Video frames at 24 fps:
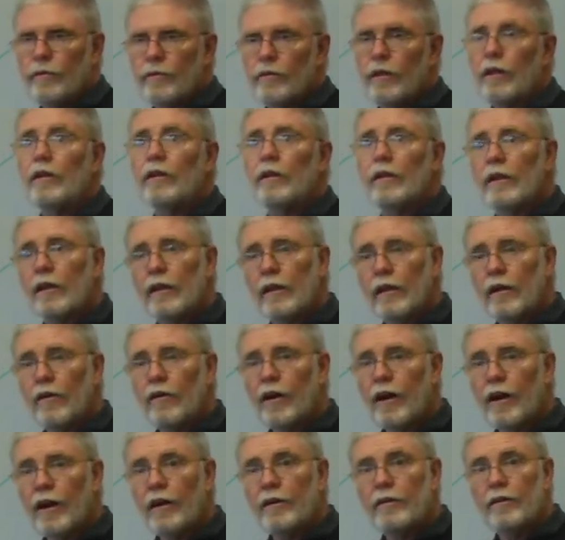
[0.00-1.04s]
Then you let it go
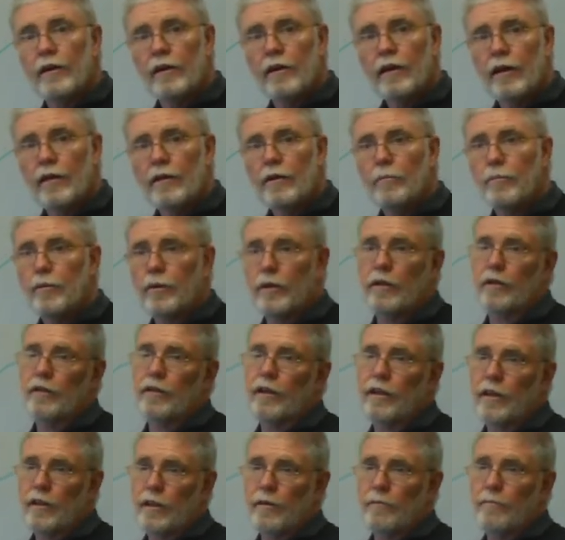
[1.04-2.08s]
hard and you bring it
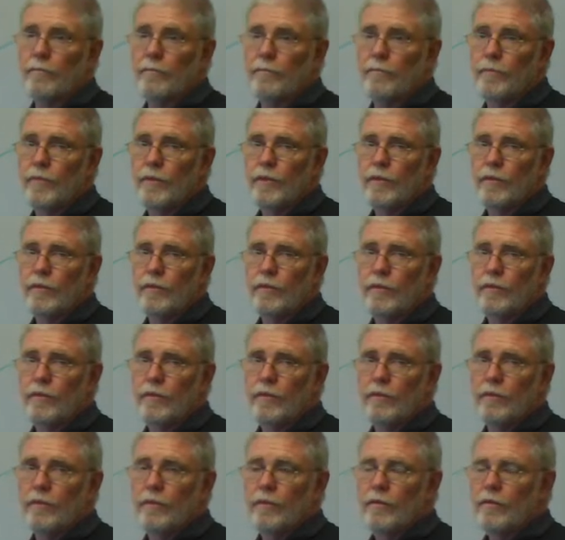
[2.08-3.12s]
together.
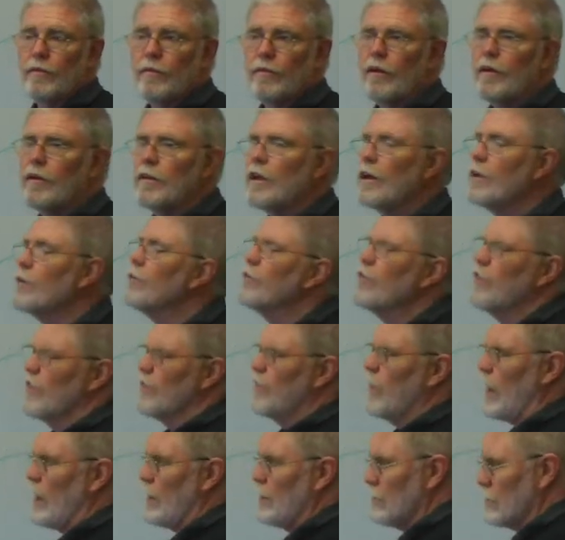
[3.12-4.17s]
Now there's the
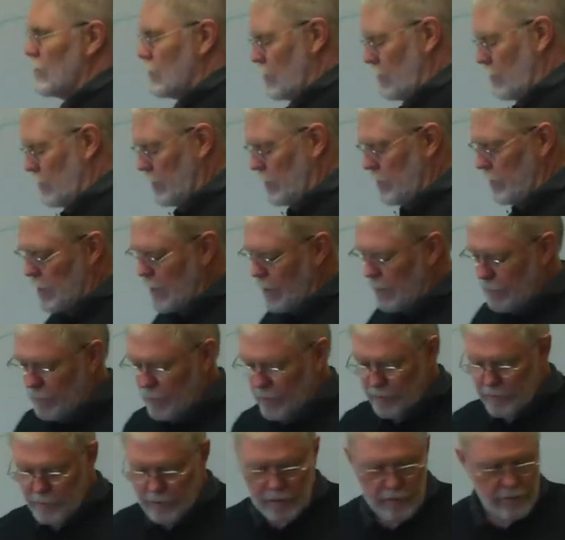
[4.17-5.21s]
downside to that
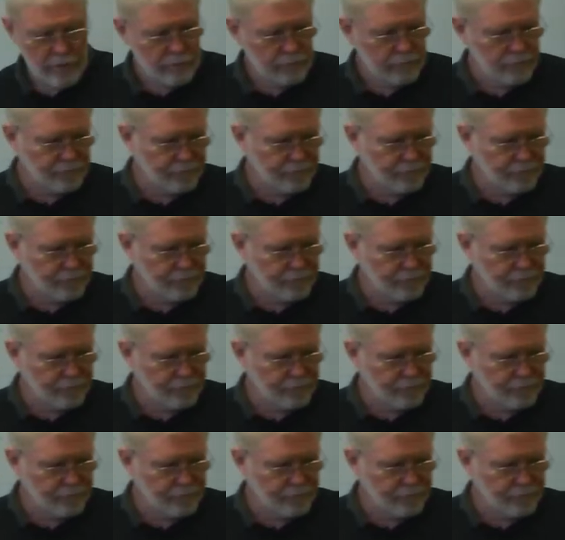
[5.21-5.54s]
process.